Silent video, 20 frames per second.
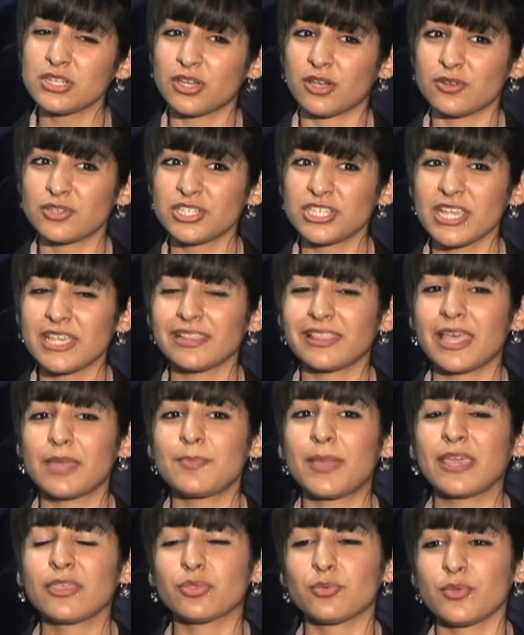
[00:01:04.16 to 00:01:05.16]
negotiate,
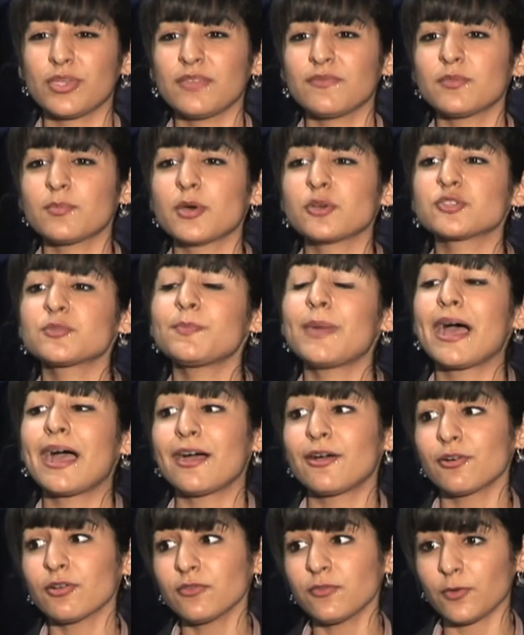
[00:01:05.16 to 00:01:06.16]
led by three of the most
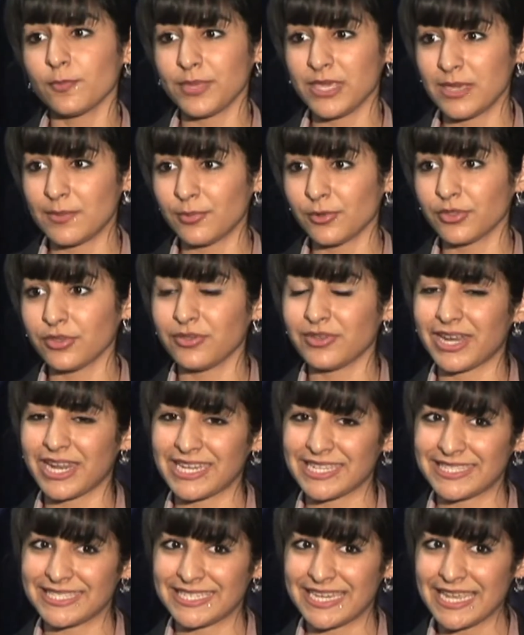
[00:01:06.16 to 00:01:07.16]
powerful people in the
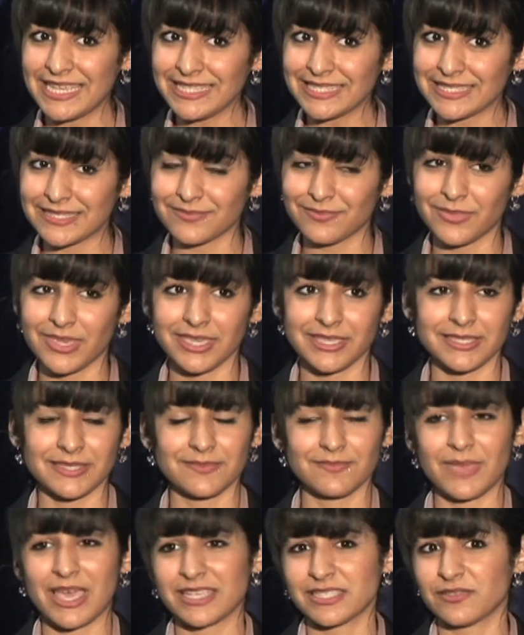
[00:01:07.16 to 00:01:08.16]
United States,
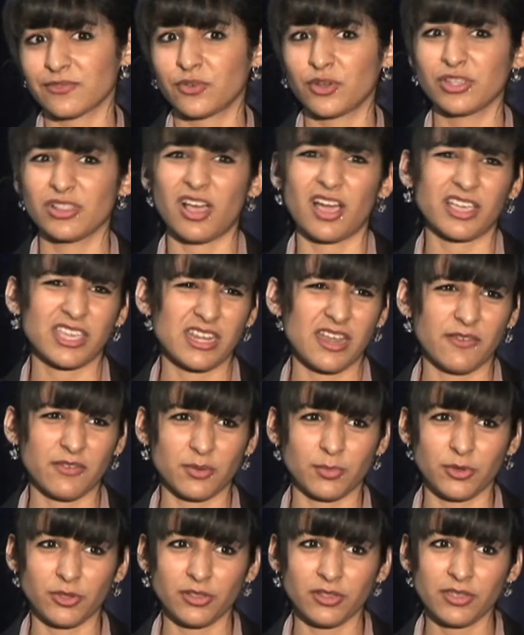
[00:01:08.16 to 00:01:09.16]
makes massive gridlock
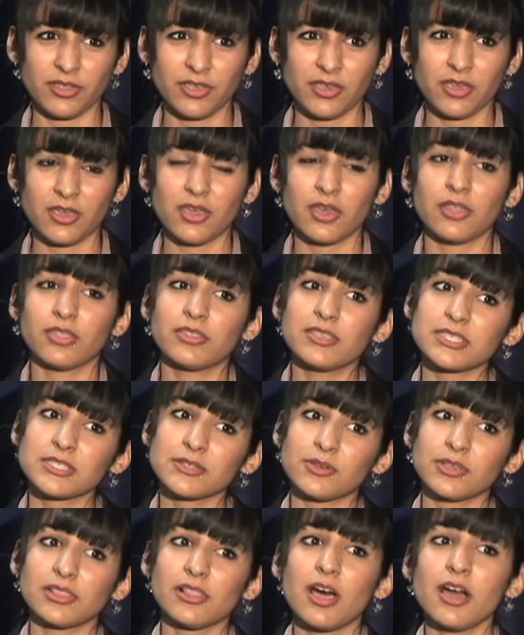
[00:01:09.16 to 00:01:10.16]
inevitable. This
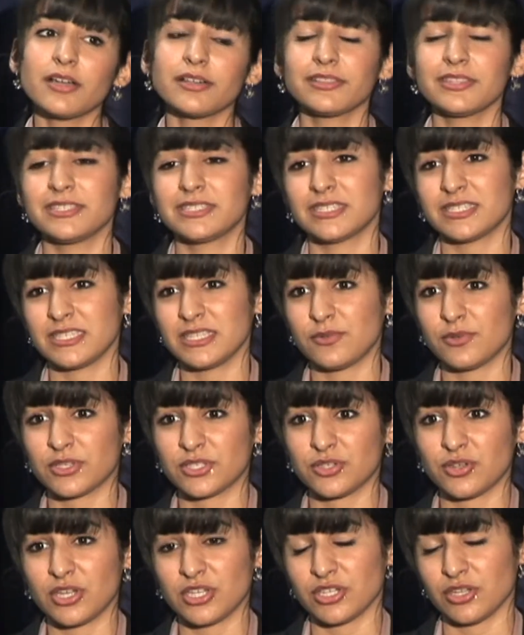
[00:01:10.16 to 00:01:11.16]
gridlock leads to
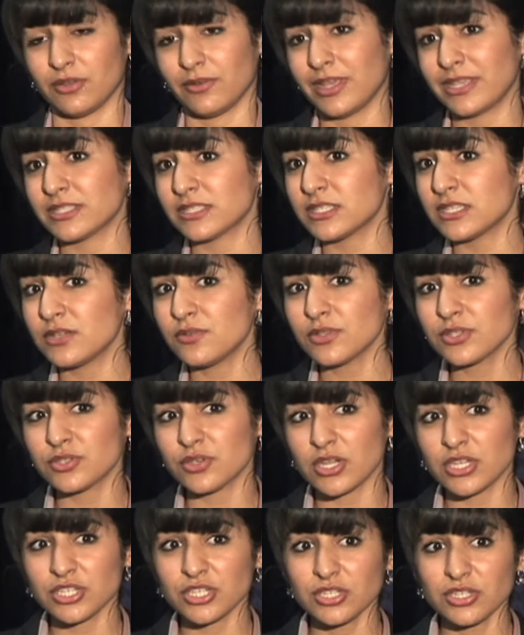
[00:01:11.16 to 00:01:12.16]
sequestration, and
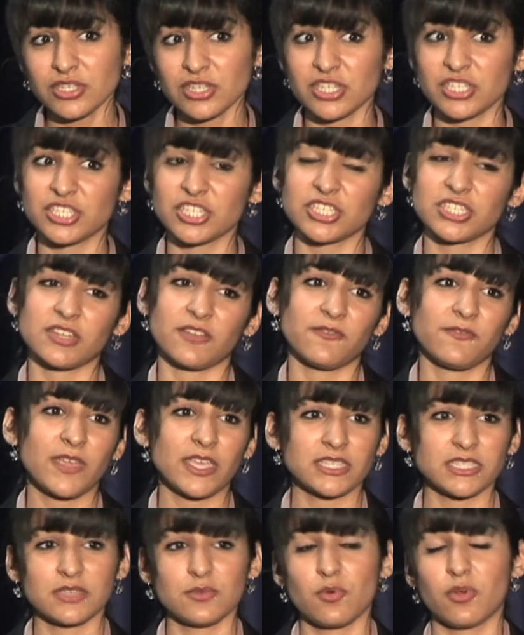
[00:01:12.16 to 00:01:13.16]
sequestration is just a
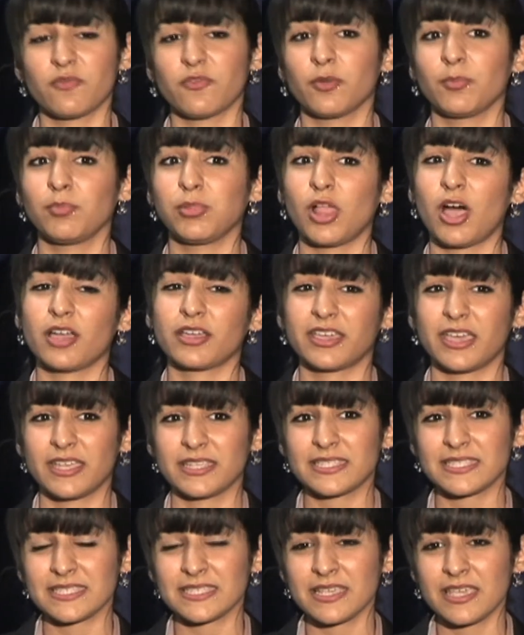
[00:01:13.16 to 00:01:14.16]
fancy word for block
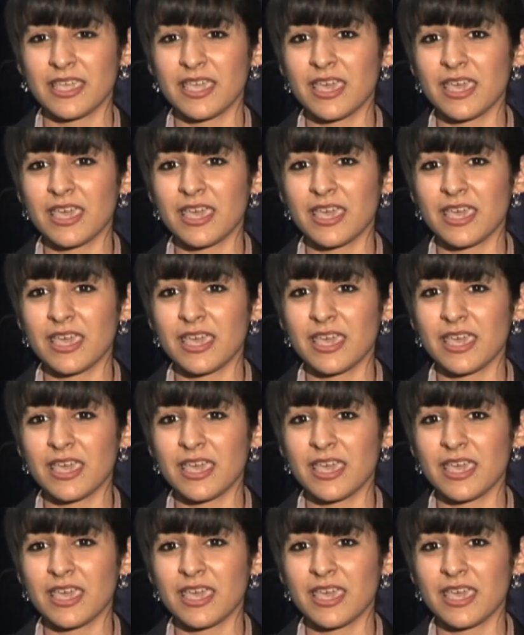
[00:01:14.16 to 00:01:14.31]
cuts.